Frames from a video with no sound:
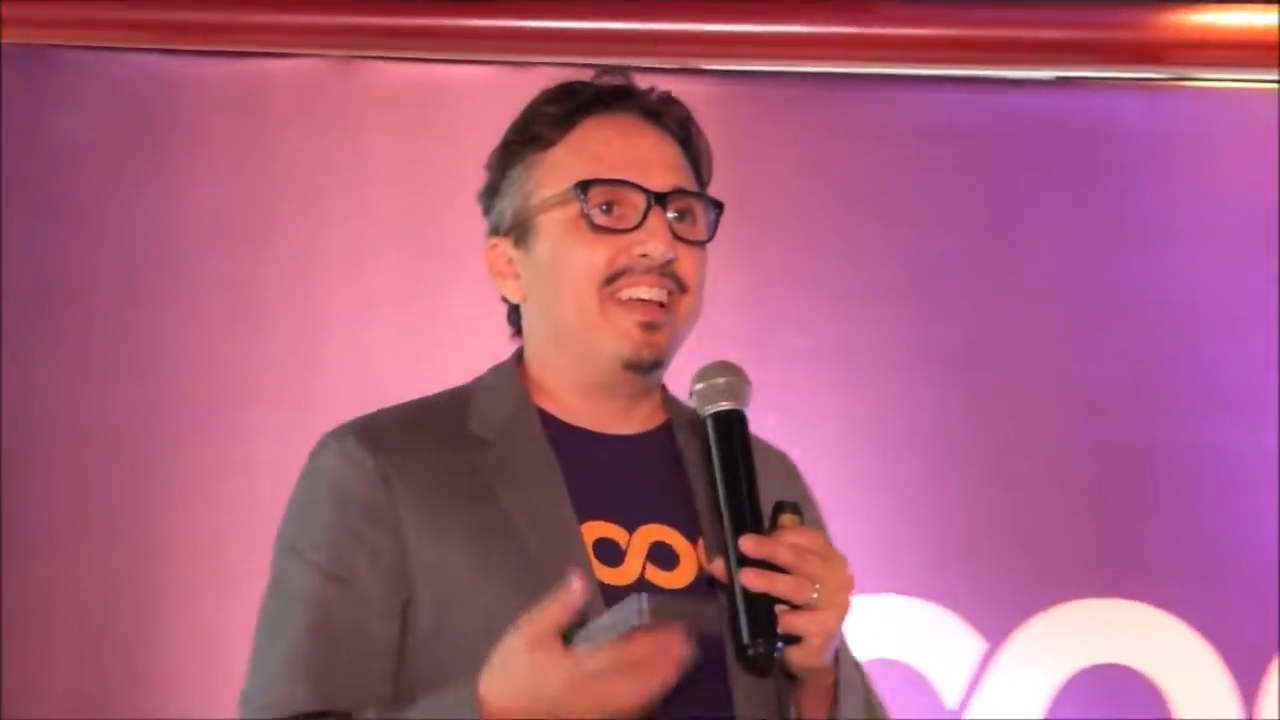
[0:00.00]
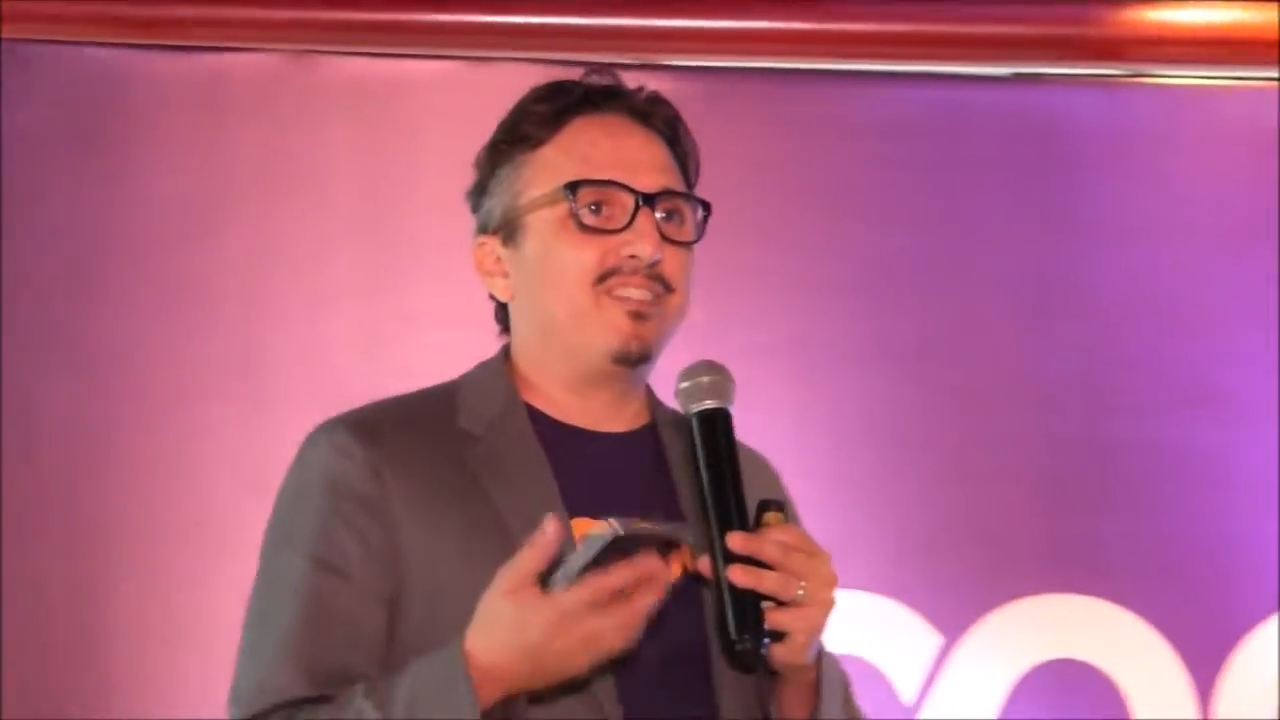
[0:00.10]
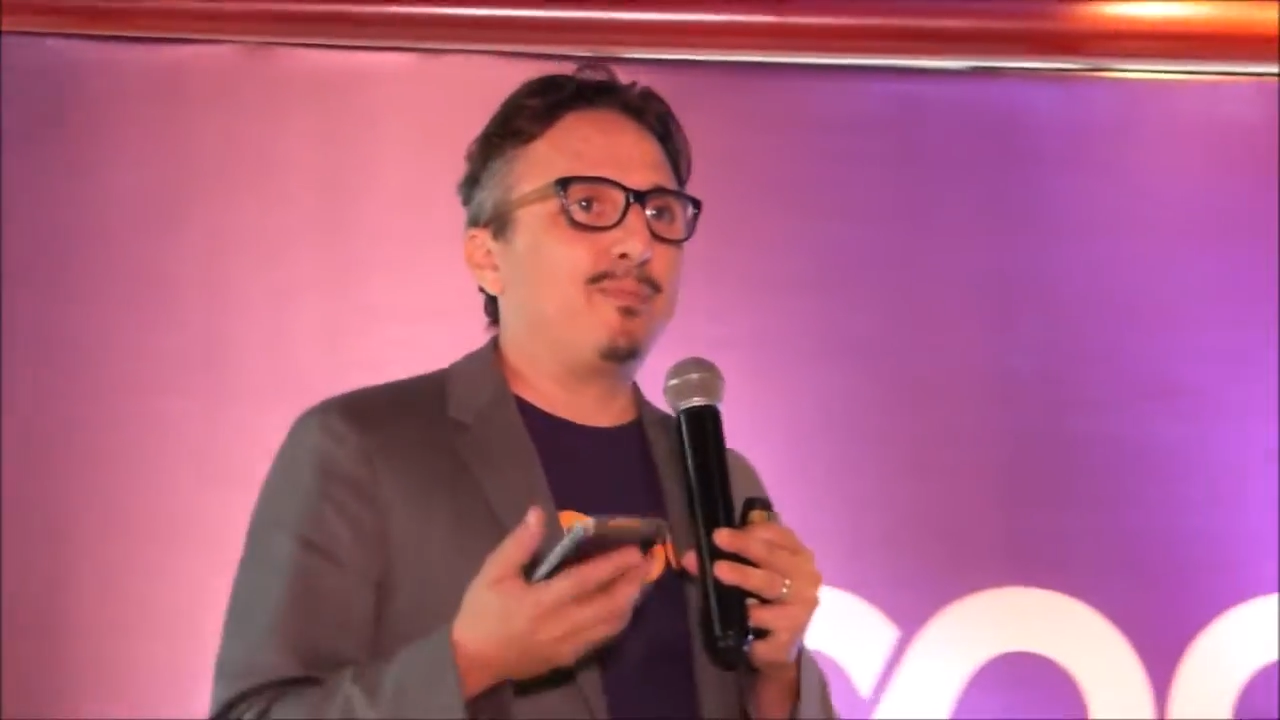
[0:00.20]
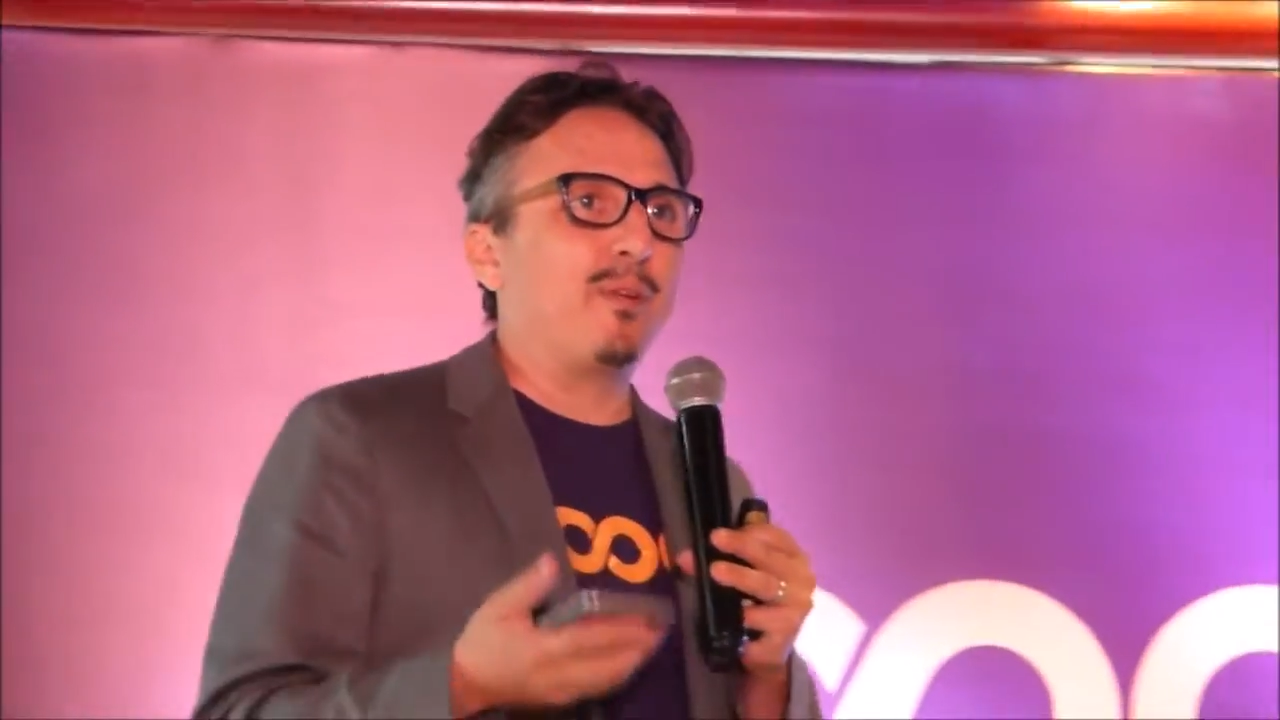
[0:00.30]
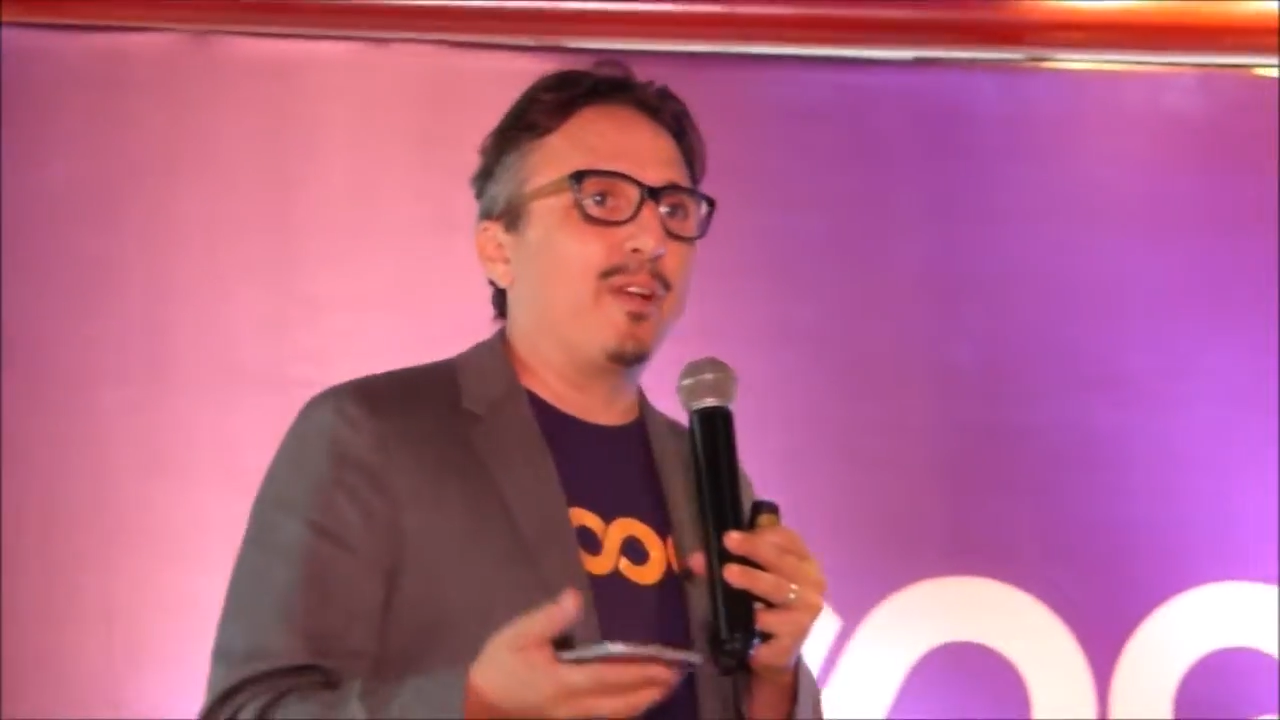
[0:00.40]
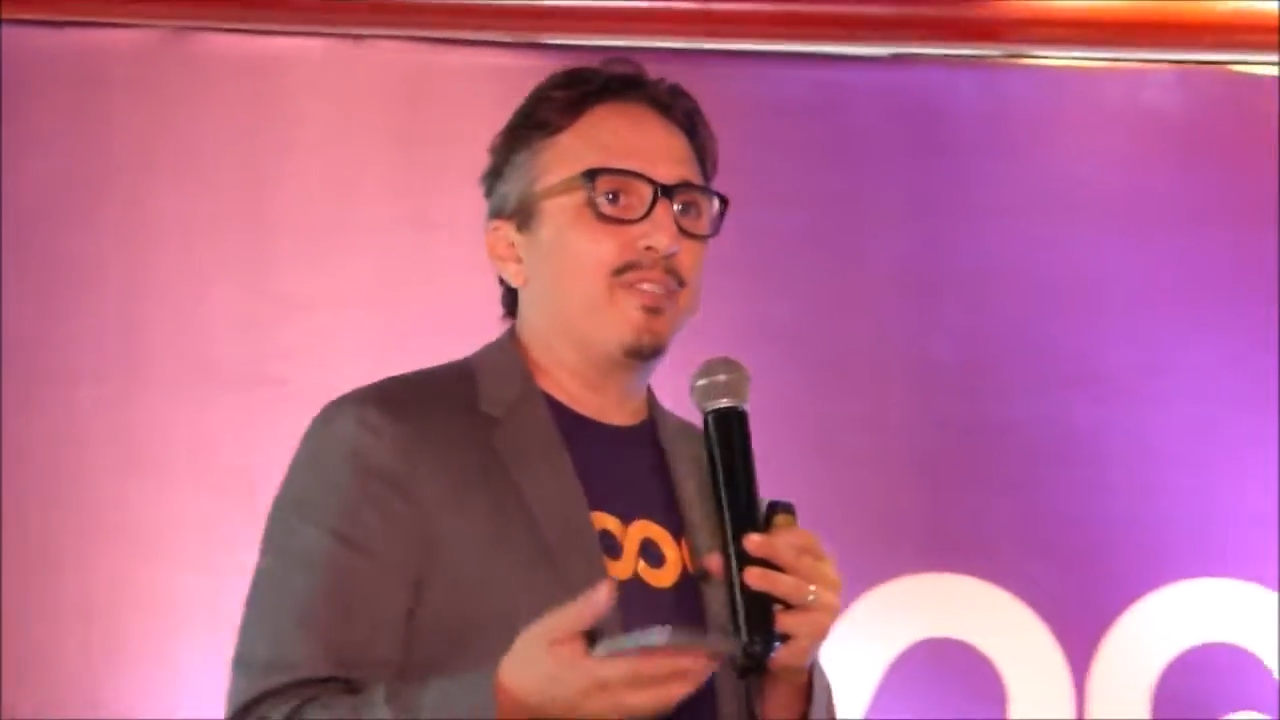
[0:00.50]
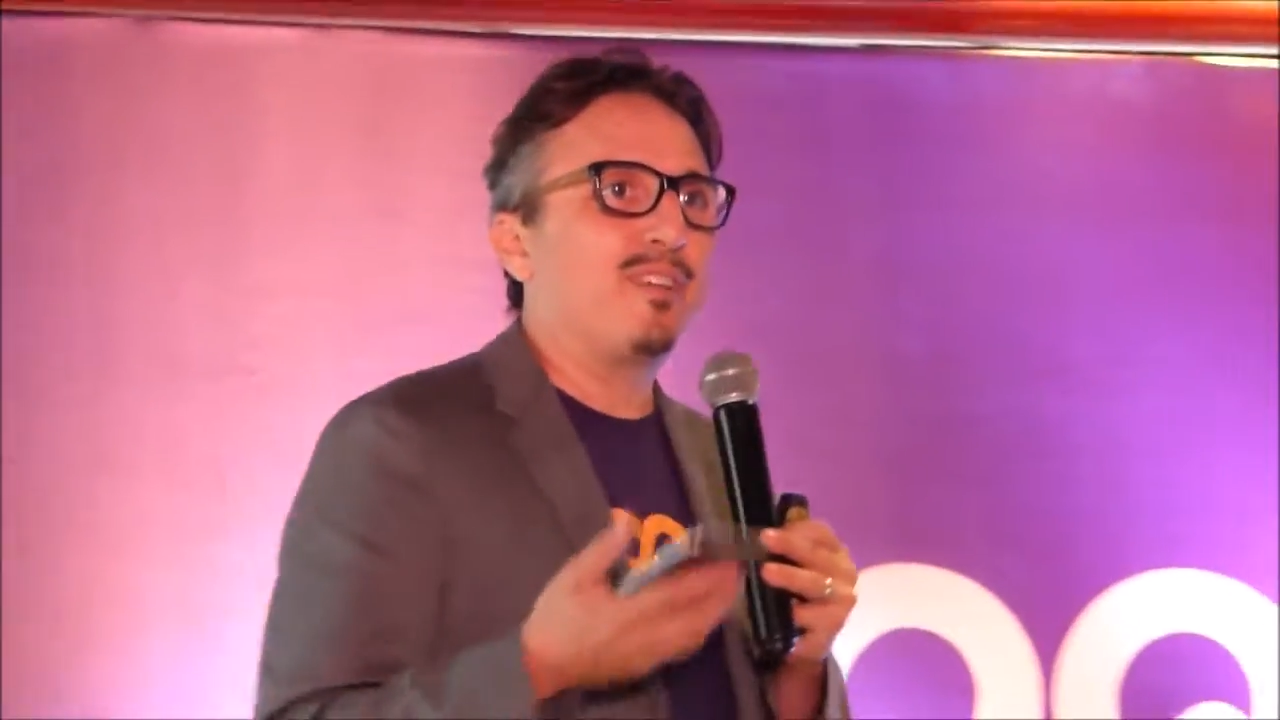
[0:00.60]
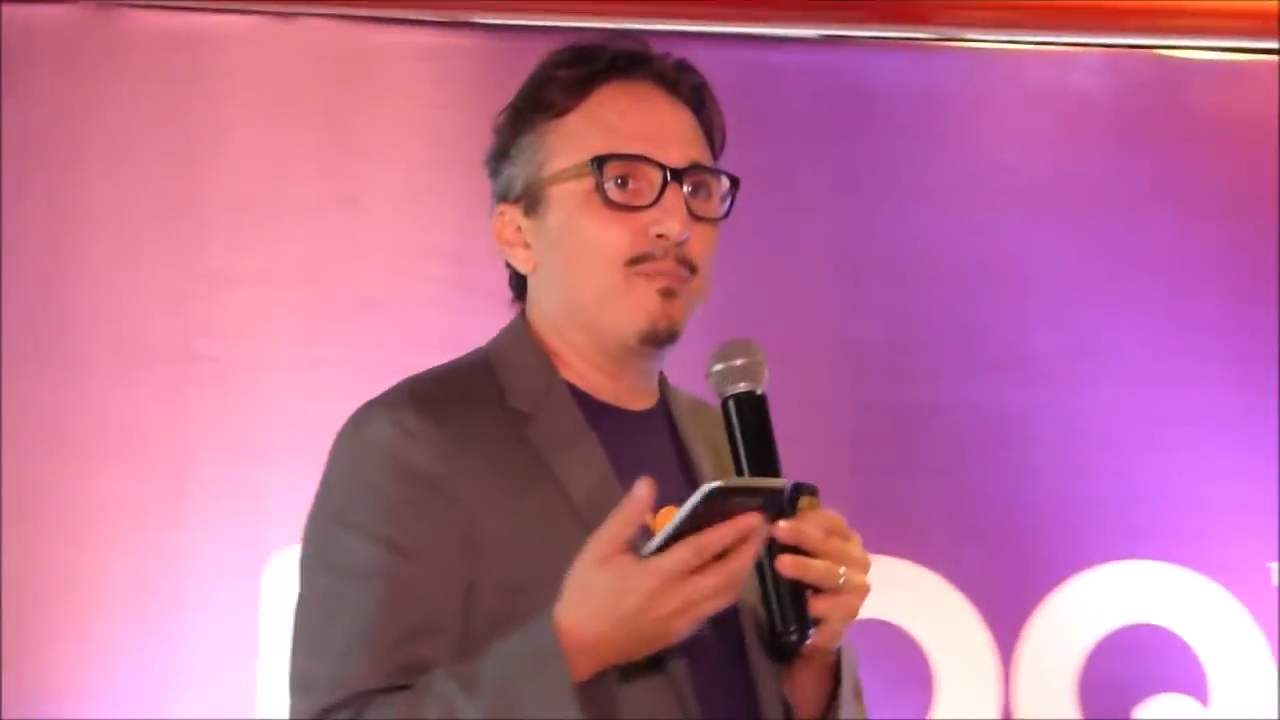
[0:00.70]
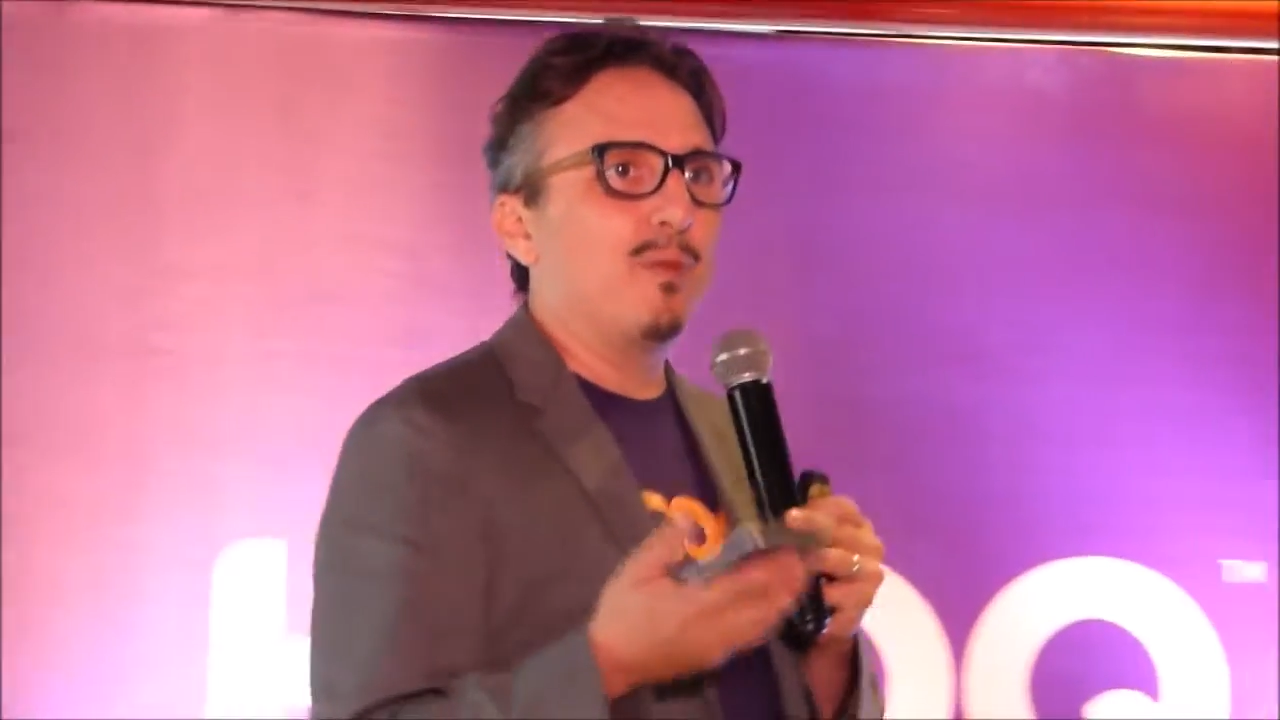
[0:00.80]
experience and